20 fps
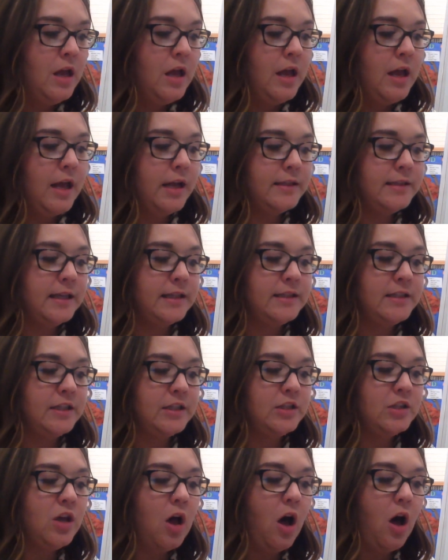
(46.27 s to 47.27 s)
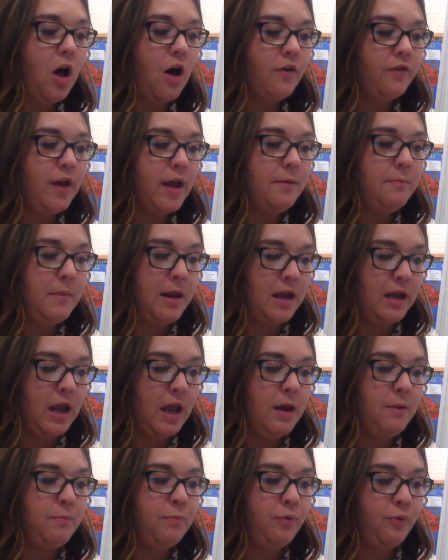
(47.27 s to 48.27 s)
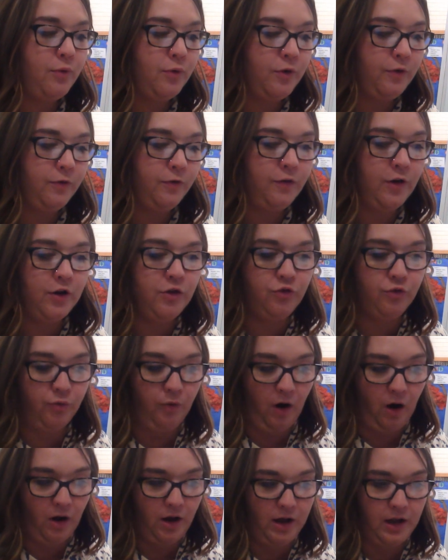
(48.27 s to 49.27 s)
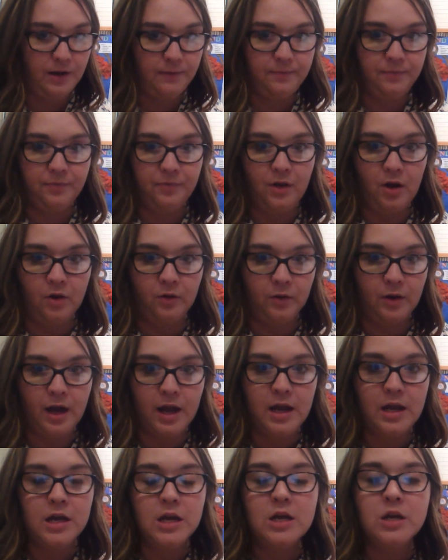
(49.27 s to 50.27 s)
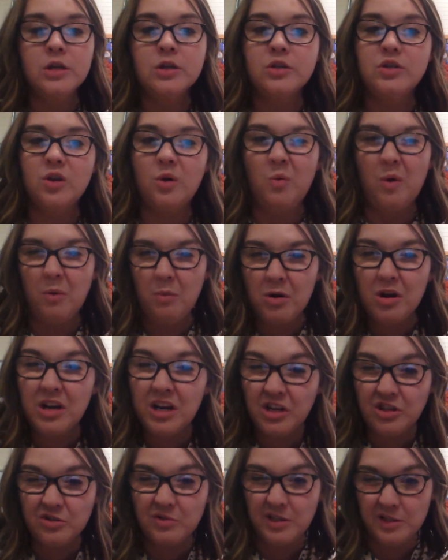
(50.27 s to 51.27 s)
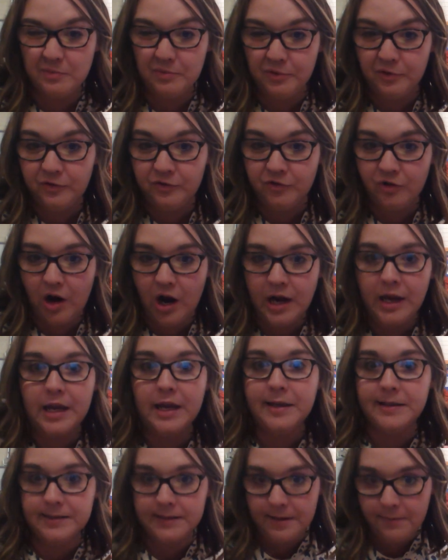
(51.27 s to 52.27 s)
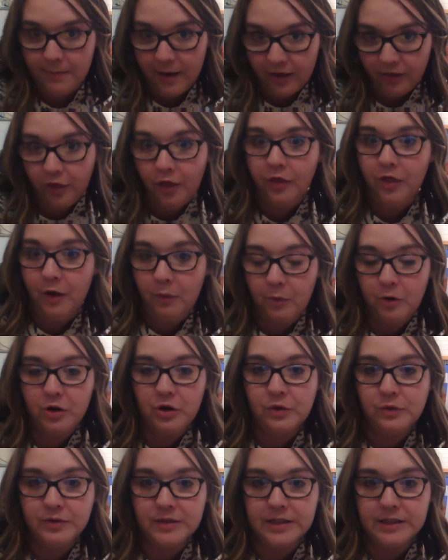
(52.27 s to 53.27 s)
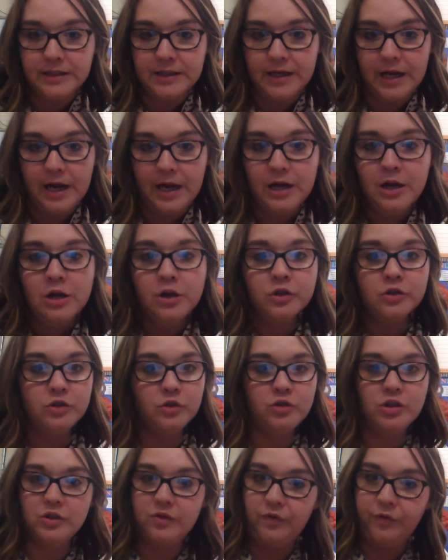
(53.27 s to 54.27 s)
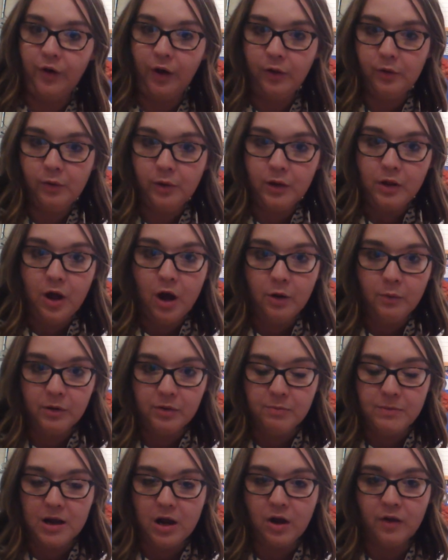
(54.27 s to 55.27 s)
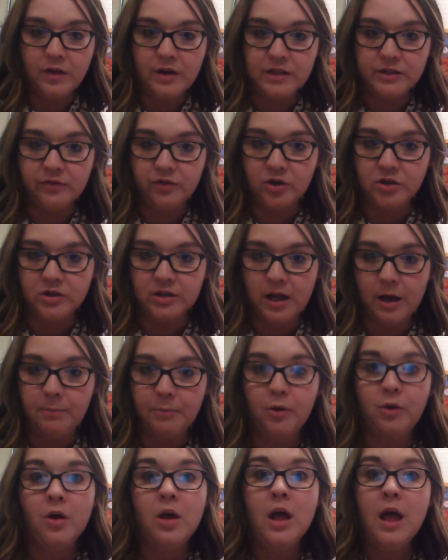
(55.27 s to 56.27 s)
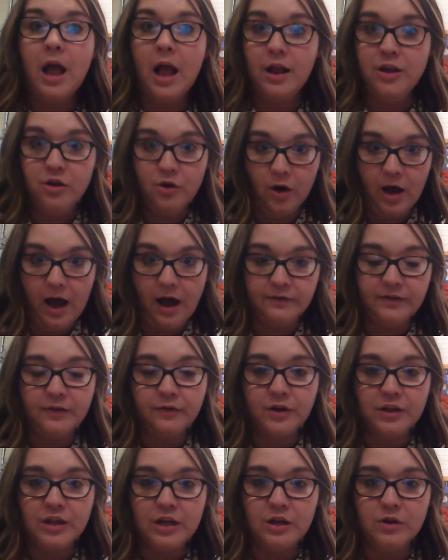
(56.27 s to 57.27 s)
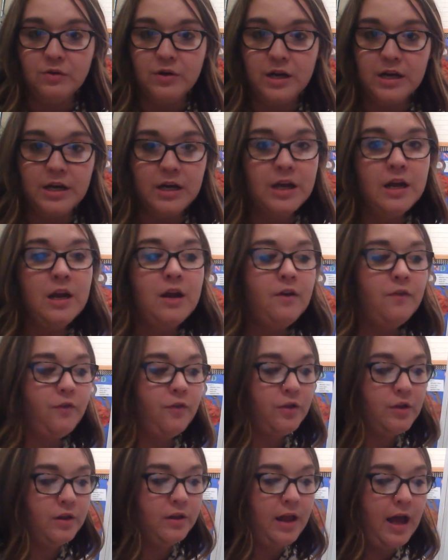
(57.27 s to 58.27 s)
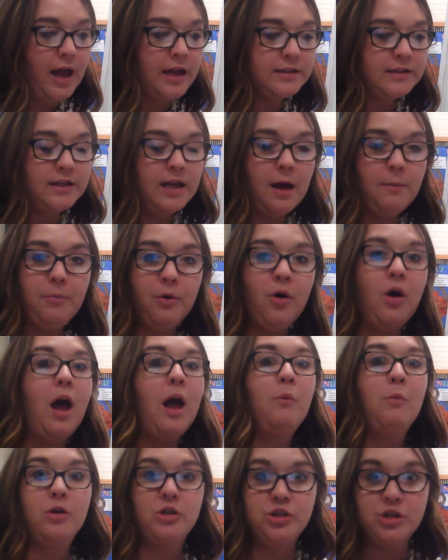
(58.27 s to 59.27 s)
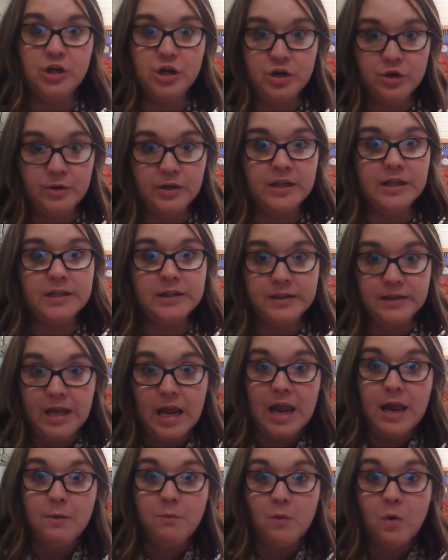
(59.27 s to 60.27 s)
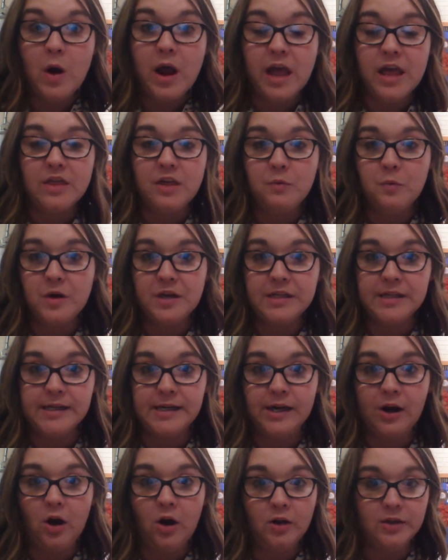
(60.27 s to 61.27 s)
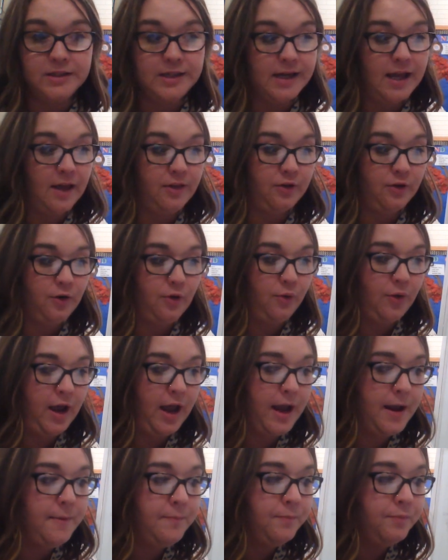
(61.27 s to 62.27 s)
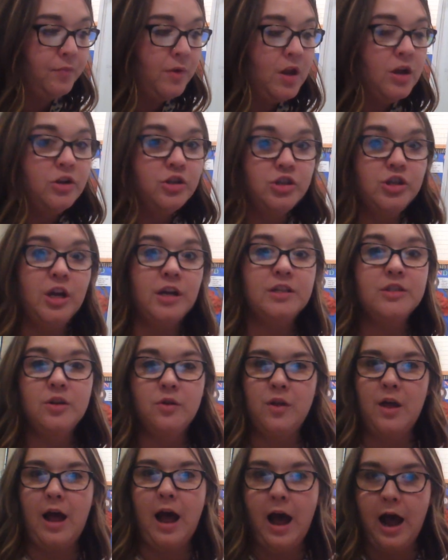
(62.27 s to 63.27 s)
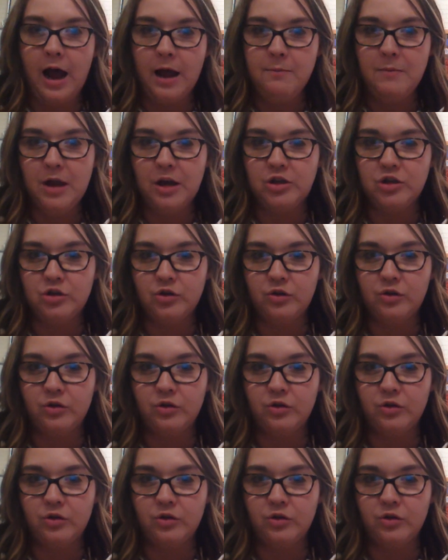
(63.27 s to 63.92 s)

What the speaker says: It says to solve and make a proof drawing. Okay, so what we're going to do as proof drawing is the method that we're using today. So just follow along with me on these first couple and you'll have everything you need. For the last couple, I want you to do it the same way that we did it all together, okay? Just so that I make sure